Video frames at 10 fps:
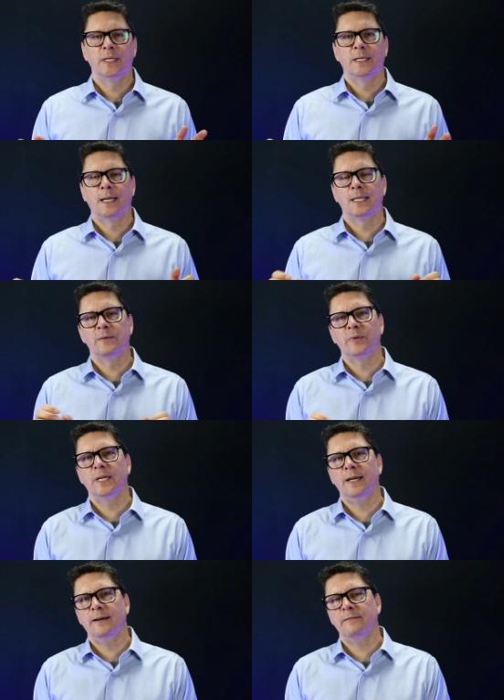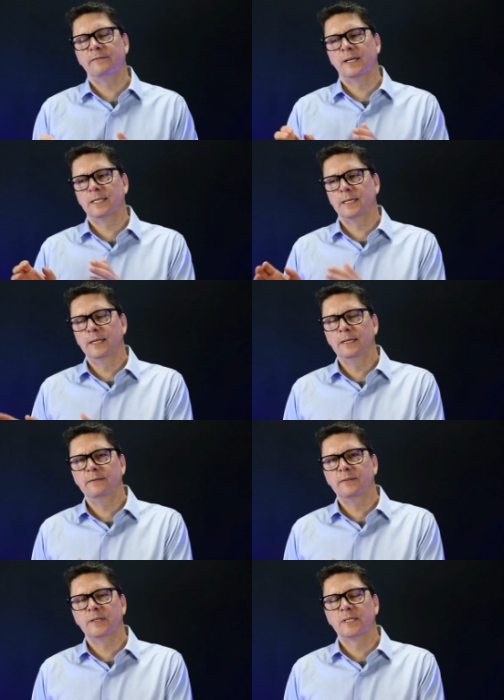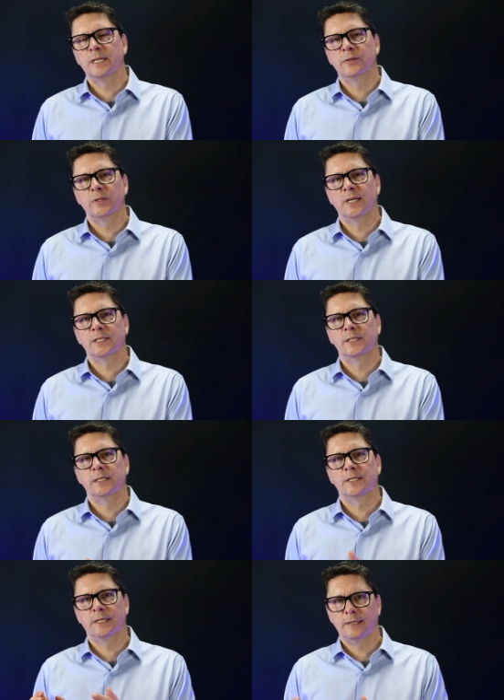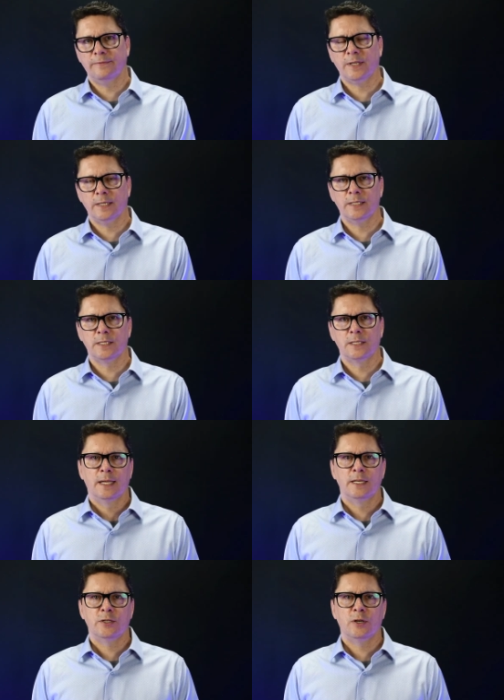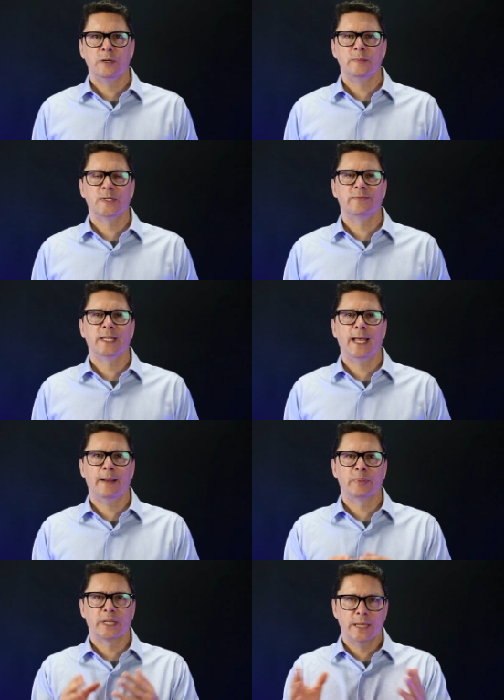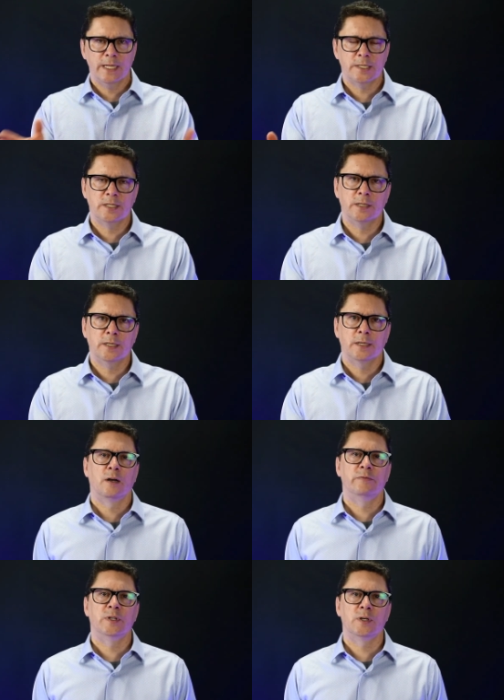and then we have, at the end of the introduction, significance in terms of the application of your